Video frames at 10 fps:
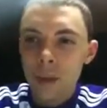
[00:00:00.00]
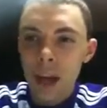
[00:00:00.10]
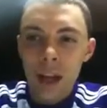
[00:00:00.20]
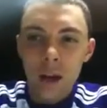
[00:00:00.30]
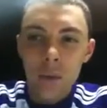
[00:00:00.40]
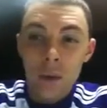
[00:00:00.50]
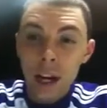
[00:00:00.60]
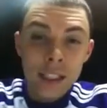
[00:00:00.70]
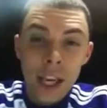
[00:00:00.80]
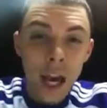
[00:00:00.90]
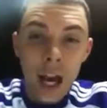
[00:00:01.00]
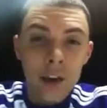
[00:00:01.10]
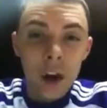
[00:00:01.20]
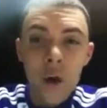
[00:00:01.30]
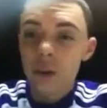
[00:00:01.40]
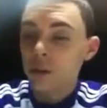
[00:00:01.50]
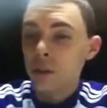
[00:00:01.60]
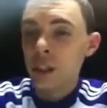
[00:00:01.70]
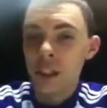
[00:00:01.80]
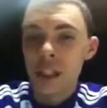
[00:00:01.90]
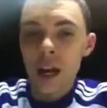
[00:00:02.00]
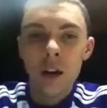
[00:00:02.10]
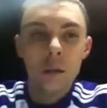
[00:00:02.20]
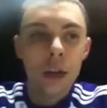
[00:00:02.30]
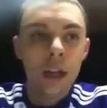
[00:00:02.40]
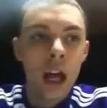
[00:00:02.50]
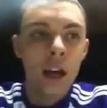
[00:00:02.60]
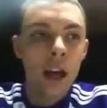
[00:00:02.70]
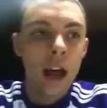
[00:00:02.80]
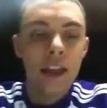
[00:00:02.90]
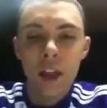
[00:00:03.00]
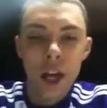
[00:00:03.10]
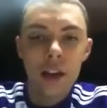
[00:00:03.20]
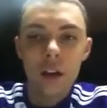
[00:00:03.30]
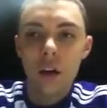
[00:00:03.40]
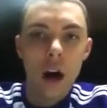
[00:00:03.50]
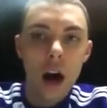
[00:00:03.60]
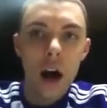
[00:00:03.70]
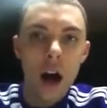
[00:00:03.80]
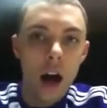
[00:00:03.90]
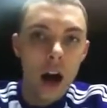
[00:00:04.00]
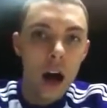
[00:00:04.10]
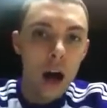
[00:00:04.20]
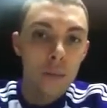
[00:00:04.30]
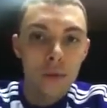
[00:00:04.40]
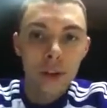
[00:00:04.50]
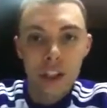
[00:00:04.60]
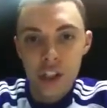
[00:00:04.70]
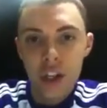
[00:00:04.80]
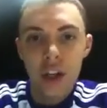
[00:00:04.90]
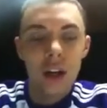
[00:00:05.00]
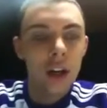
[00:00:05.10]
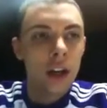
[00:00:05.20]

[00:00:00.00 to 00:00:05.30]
And when I say I know it's from Jesus, I don't mean like I think or I'm pretty sure.